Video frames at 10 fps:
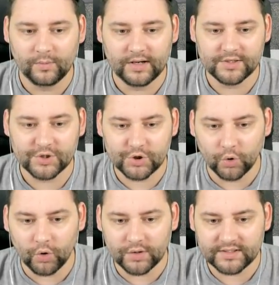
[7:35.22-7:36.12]
Windows and
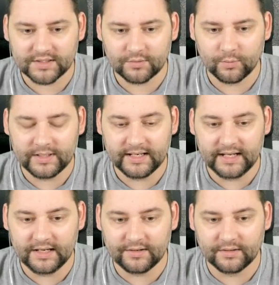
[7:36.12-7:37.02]
doors. We
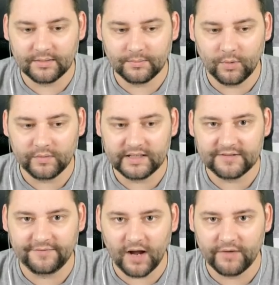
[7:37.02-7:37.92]
need more of
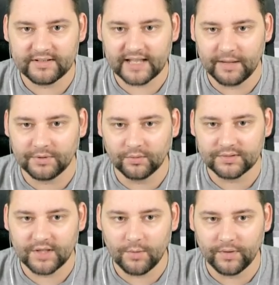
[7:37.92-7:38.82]
these fire escape
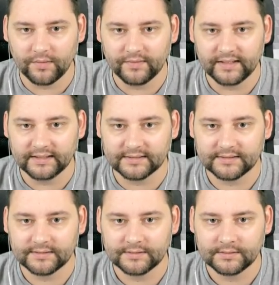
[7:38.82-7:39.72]
doors, don't we? On
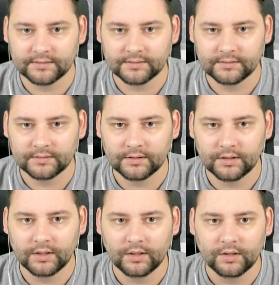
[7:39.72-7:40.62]
these.
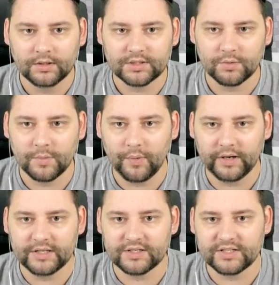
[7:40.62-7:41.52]
So we're
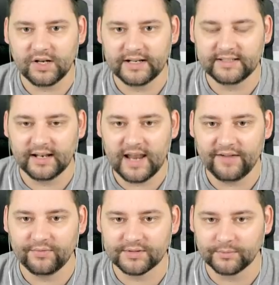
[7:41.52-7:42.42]
putting it just slightly to the
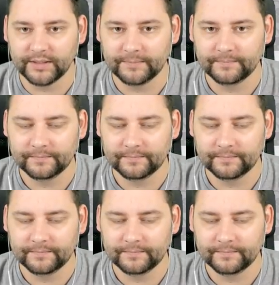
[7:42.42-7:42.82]
left, wasn't we?